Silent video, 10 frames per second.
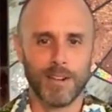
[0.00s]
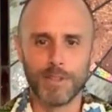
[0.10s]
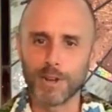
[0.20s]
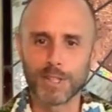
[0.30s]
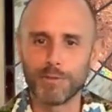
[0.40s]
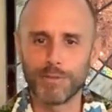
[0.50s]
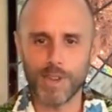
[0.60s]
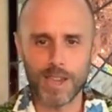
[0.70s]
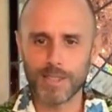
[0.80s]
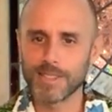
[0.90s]
there's a
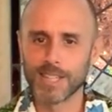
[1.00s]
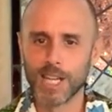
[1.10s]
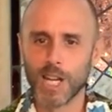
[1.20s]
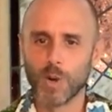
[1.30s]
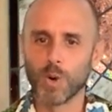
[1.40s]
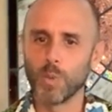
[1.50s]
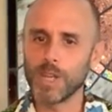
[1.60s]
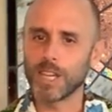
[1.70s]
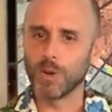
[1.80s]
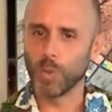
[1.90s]
faith where we
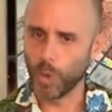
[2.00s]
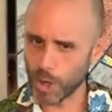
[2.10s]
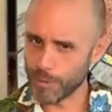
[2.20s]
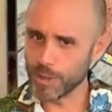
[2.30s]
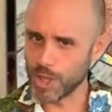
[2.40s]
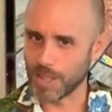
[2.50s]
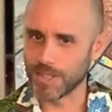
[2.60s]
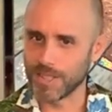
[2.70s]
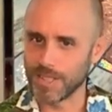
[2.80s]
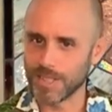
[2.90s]
can work for
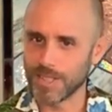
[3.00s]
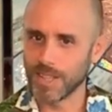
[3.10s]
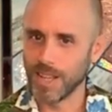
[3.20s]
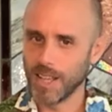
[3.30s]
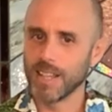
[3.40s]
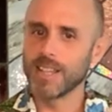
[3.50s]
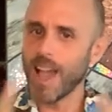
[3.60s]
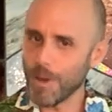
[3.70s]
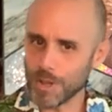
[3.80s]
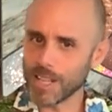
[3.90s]
justice,
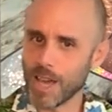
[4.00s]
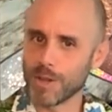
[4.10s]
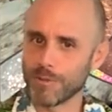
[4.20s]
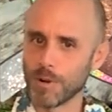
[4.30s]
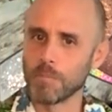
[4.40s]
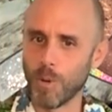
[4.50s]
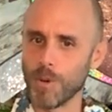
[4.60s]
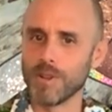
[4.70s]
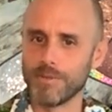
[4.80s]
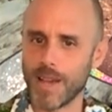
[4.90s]
gather together for
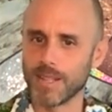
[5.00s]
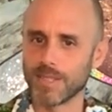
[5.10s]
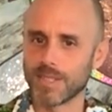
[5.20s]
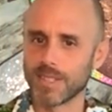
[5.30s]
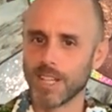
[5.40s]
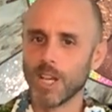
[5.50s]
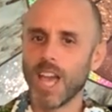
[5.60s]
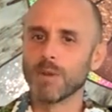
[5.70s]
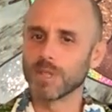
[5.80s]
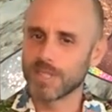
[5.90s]
important events,
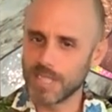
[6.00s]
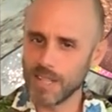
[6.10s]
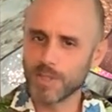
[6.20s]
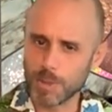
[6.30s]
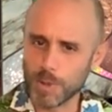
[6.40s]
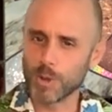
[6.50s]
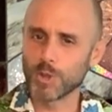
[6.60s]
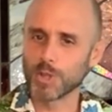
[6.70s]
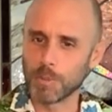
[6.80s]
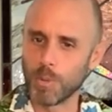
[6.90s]
and receive
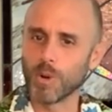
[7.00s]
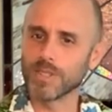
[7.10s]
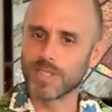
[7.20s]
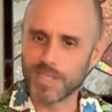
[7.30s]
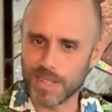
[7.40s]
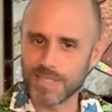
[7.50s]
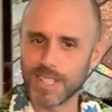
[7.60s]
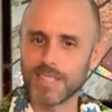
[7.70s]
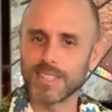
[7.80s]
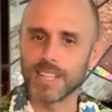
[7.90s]
spiritual support and
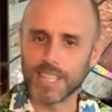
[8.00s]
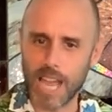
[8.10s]
sustenance in a